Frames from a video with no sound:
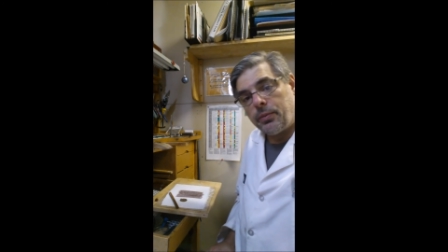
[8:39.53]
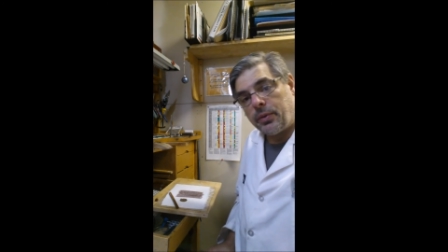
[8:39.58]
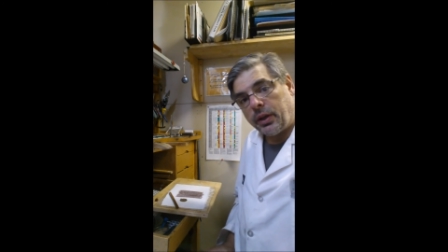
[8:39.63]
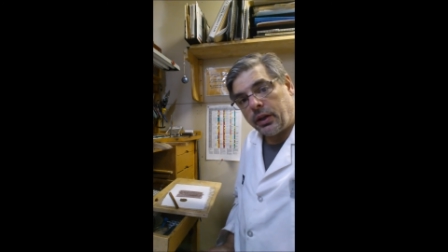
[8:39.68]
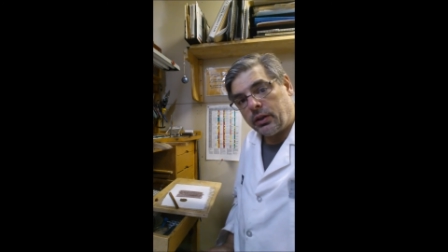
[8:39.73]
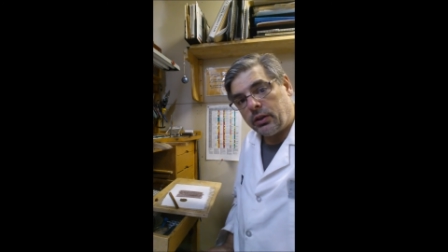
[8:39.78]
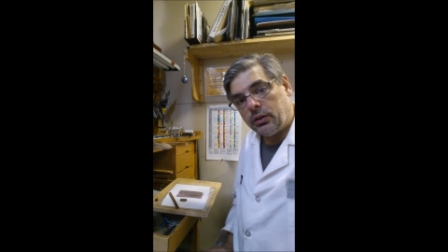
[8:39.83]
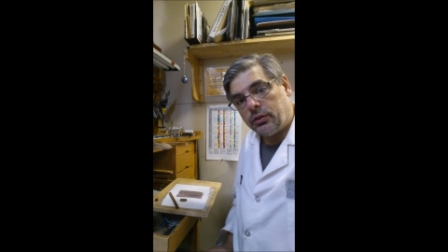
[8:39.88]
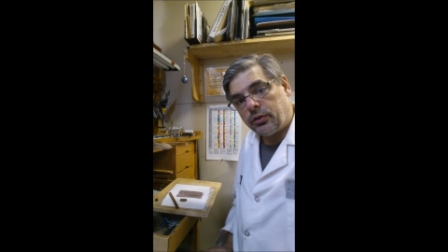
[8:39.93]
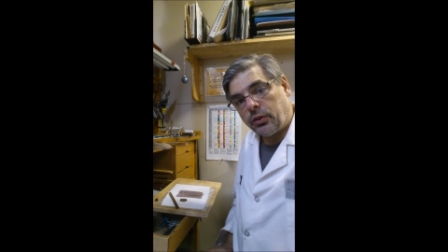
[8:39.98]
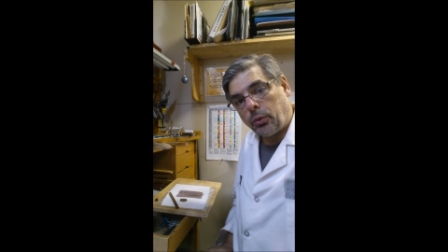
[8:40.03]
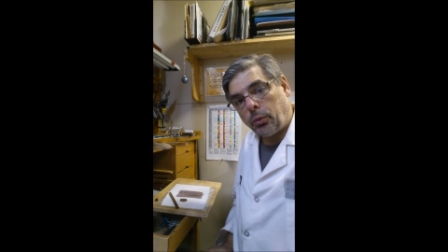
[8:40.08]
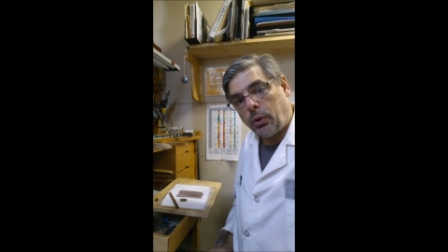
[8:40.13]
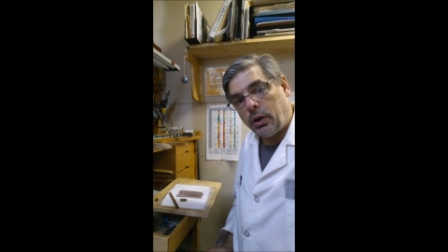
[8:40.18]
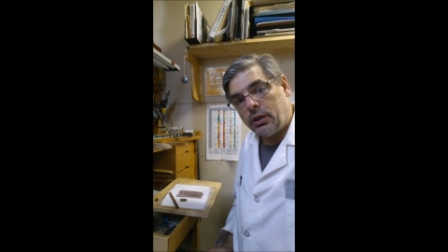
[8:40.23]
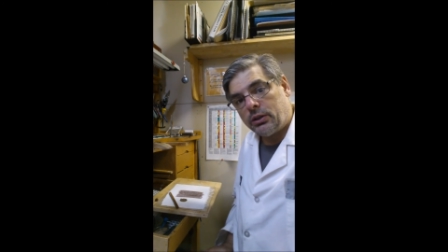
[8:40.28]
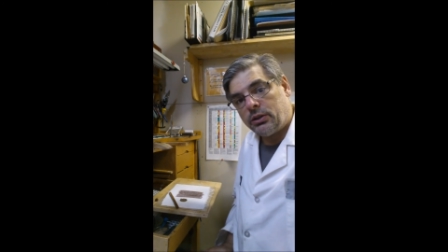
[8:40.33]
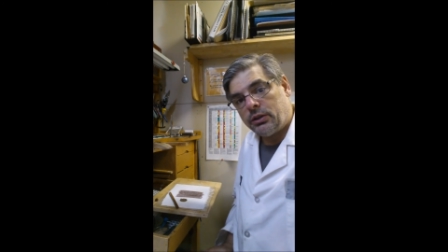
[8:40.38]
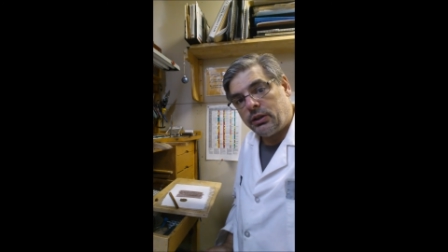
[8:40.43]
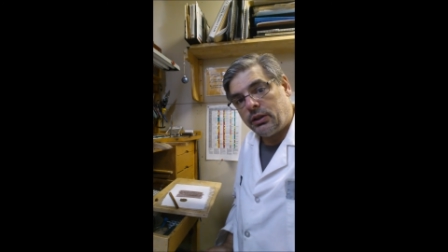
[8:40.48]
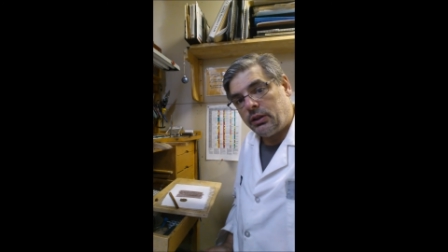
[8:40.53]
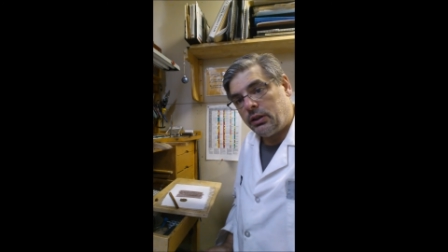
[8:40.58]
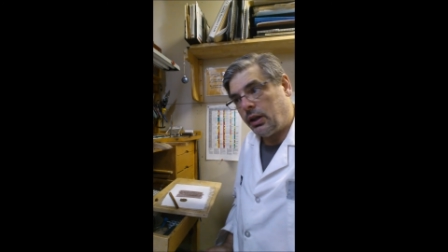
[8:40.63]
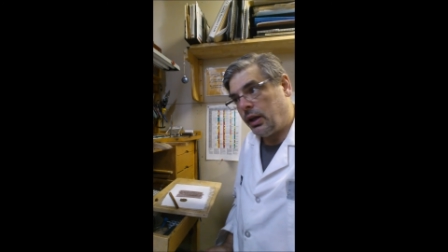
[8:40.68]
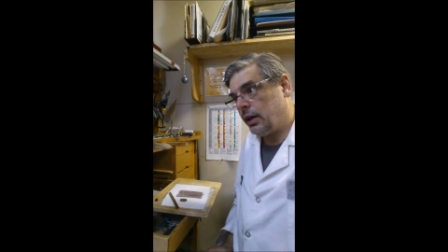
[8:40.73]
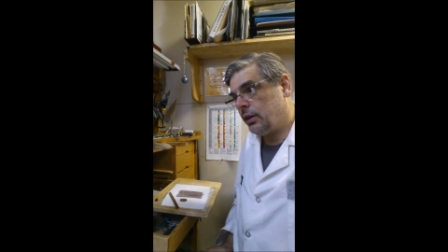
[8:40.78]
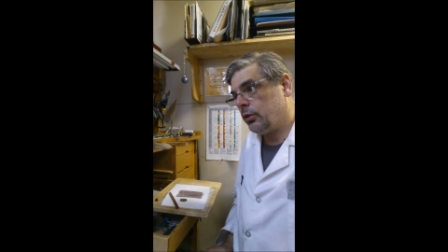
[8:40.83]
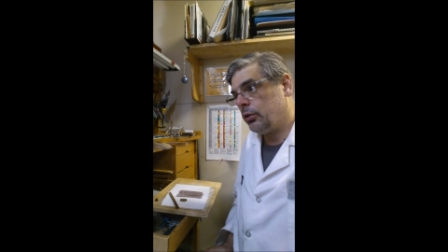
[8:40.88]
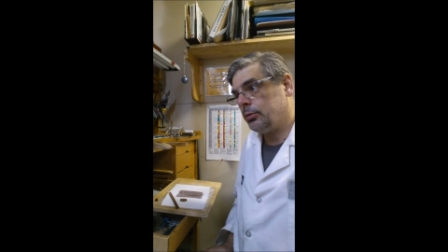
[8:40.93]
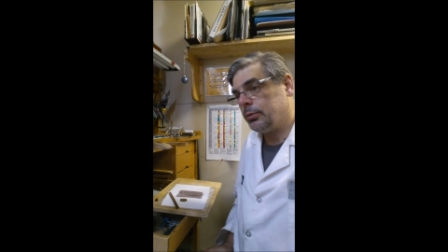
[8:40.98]
Thank you for watching.
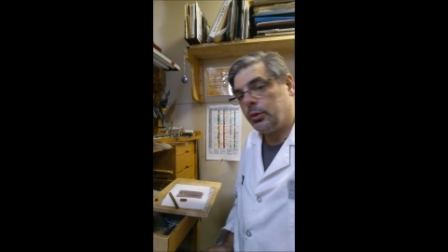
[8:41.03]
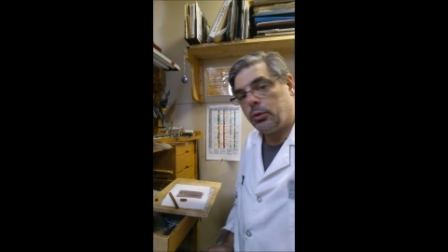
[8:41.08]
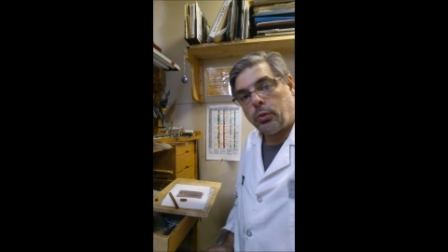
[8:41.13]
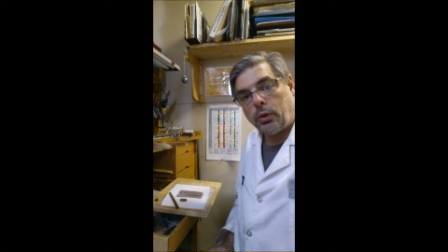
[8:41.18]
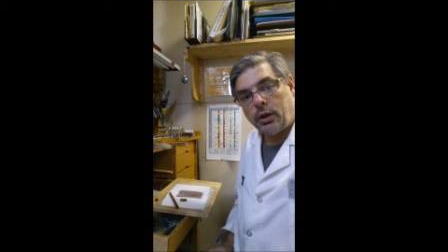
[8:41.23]
I hope you